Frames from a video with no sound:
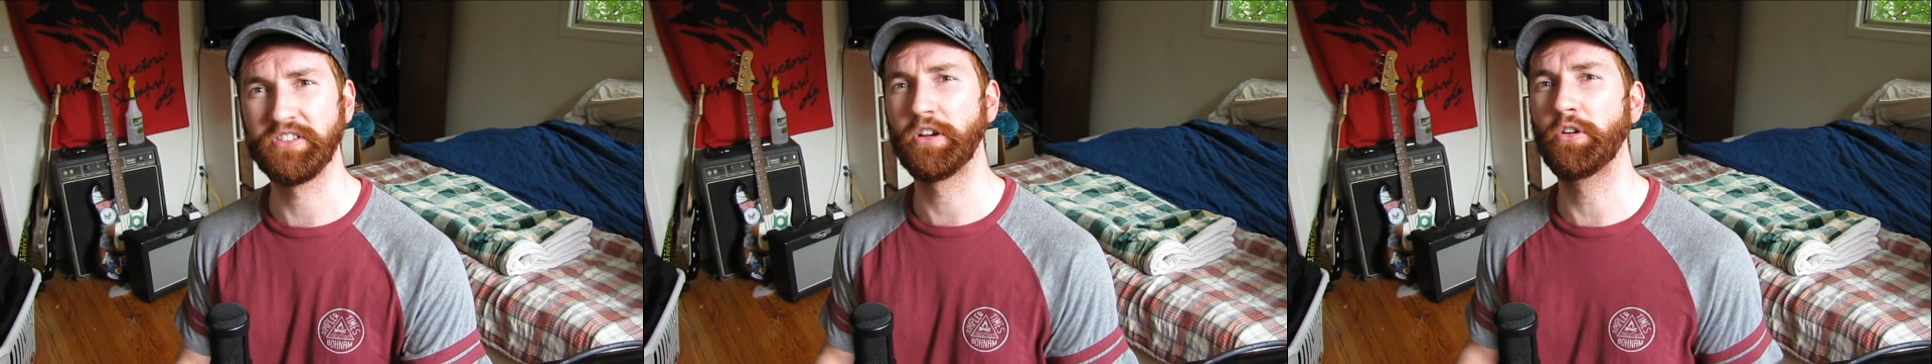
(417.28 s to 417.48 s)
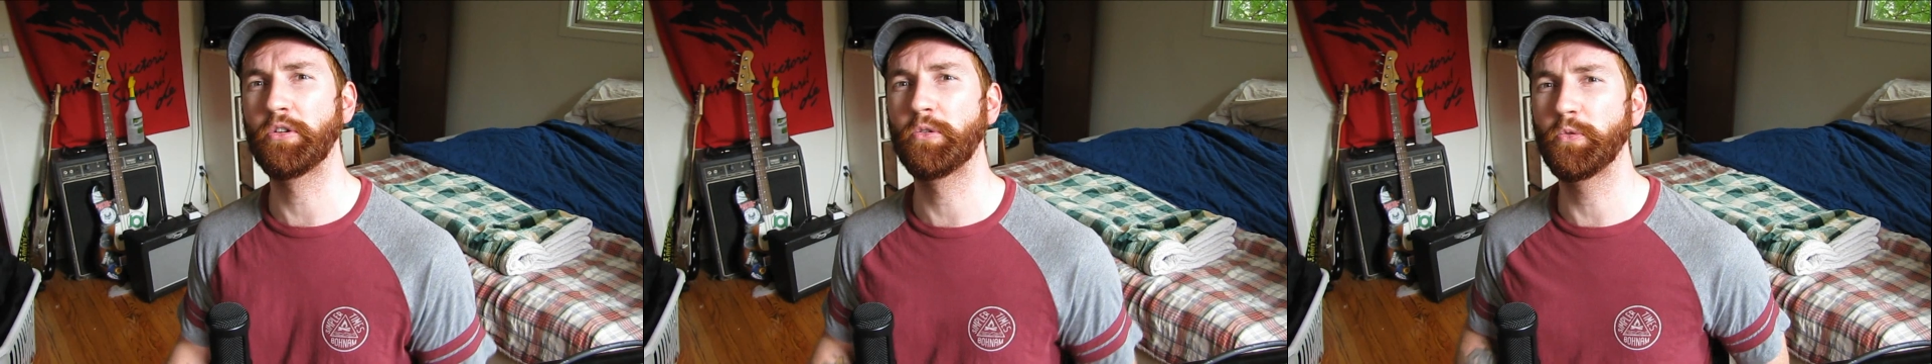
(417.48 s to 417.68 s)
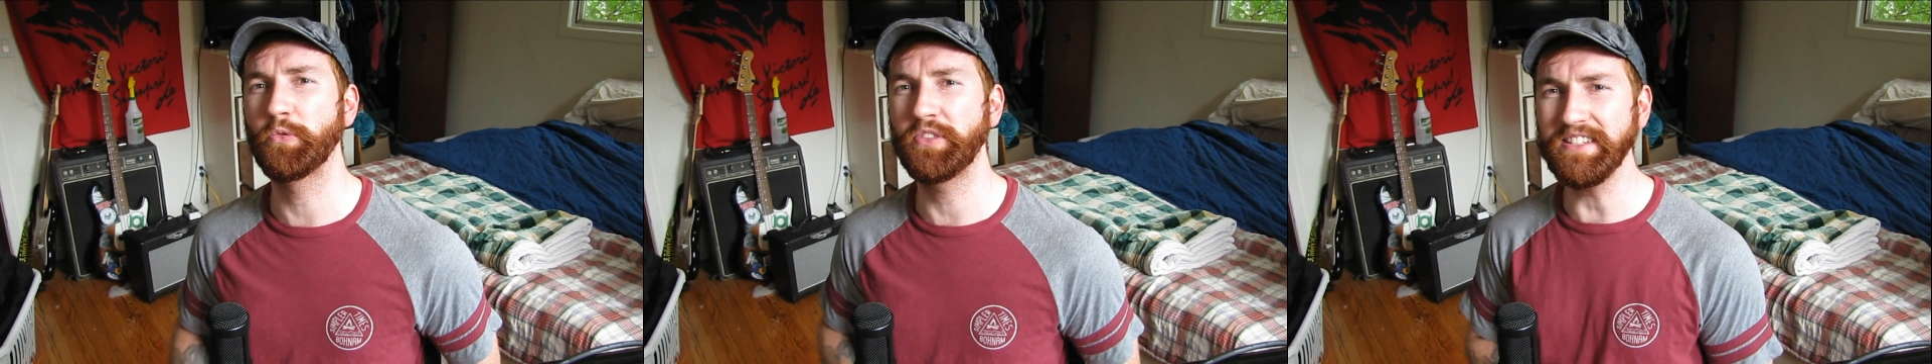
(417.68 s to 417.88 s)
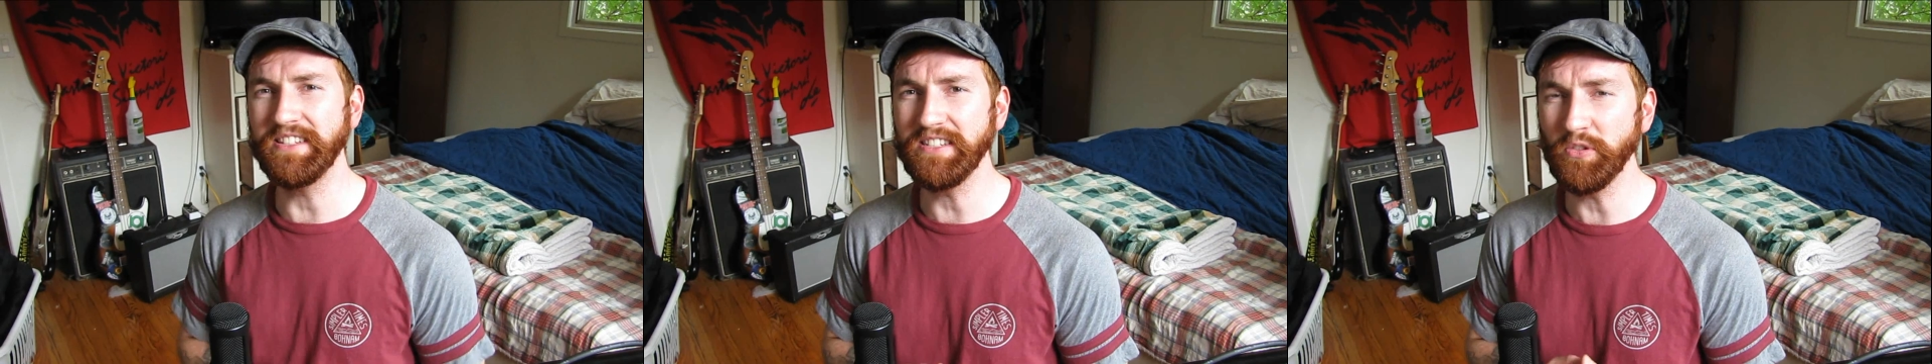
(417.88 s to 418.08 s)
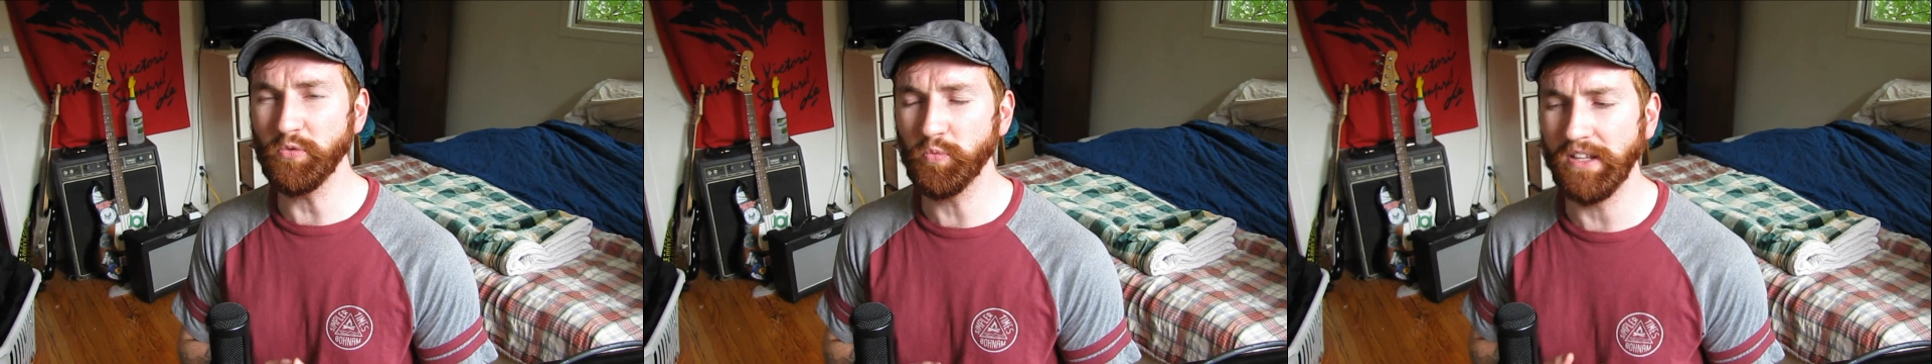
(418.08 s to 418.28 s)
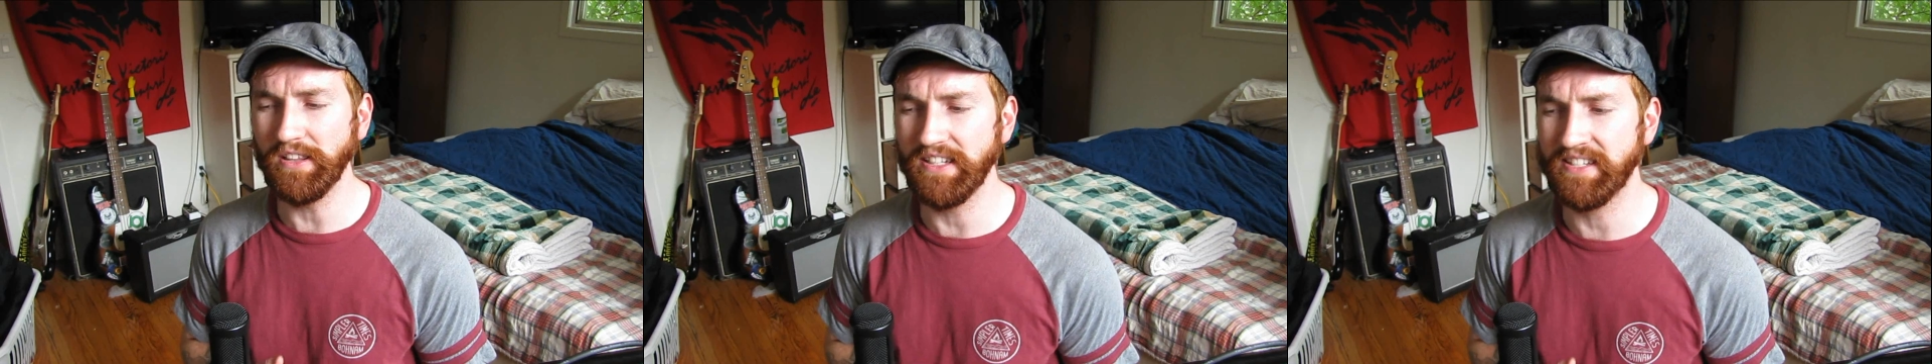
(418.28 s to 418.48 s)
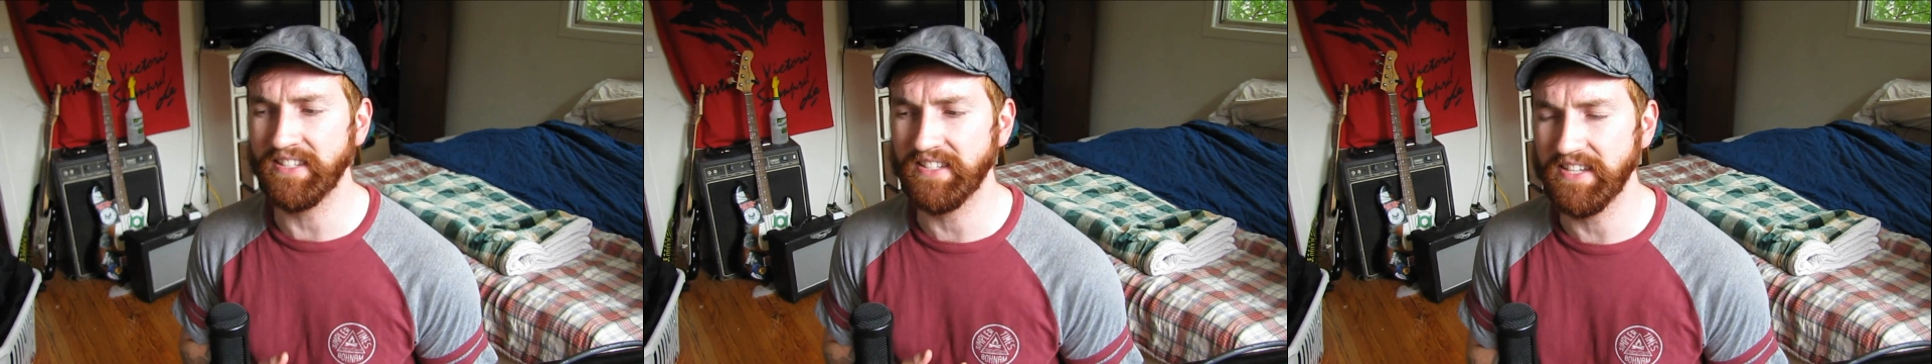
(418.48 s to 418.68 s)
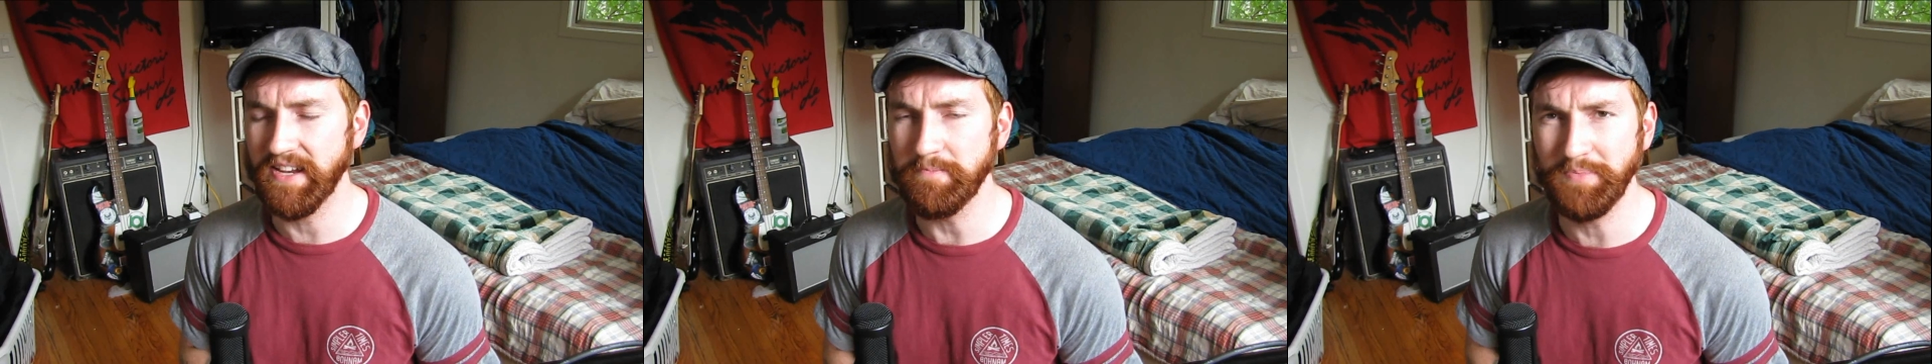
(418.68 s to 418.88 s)
So this is really a
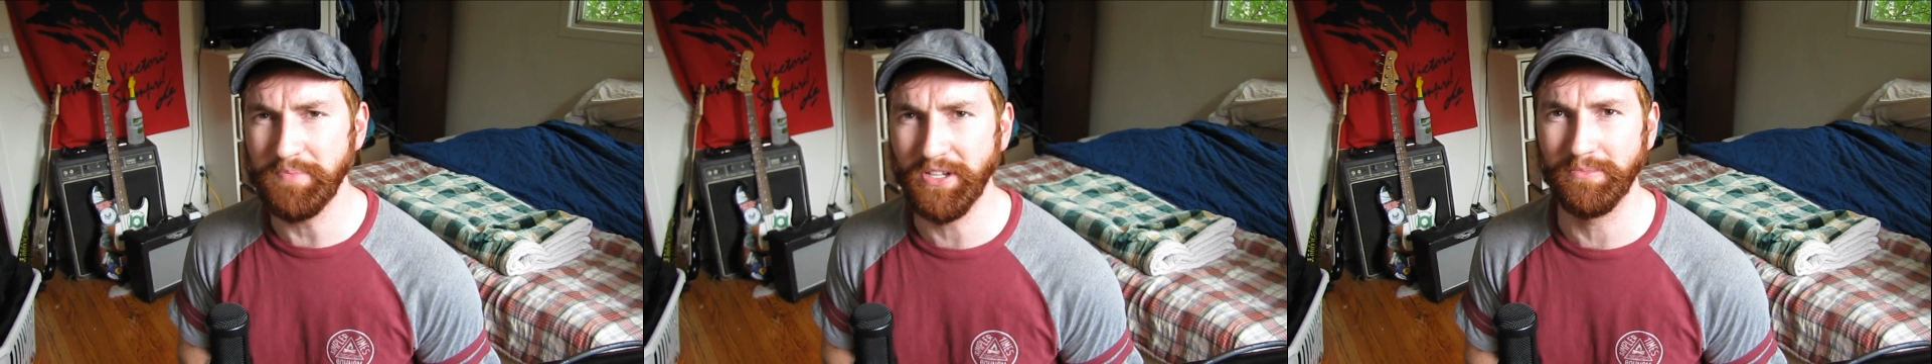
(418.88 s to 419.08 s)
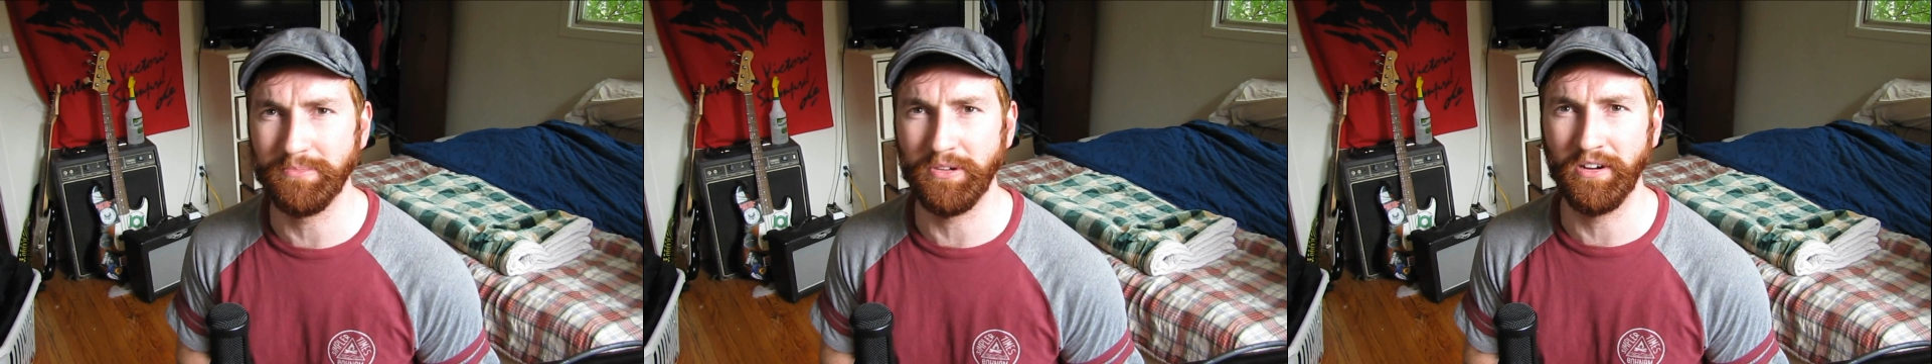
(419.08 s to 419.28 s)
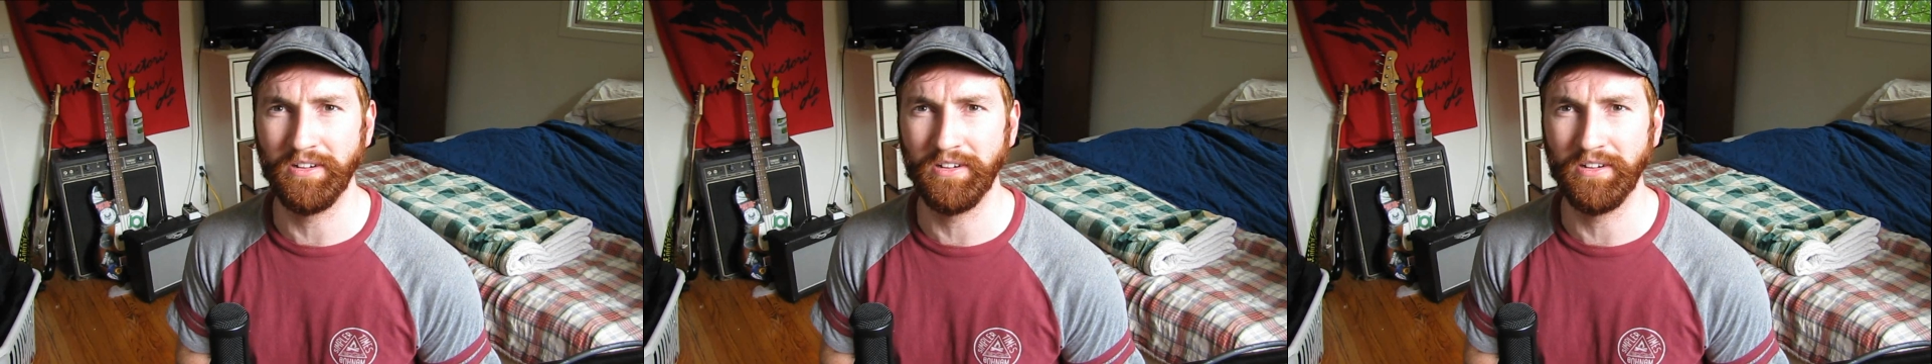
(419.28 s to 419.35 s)
symptom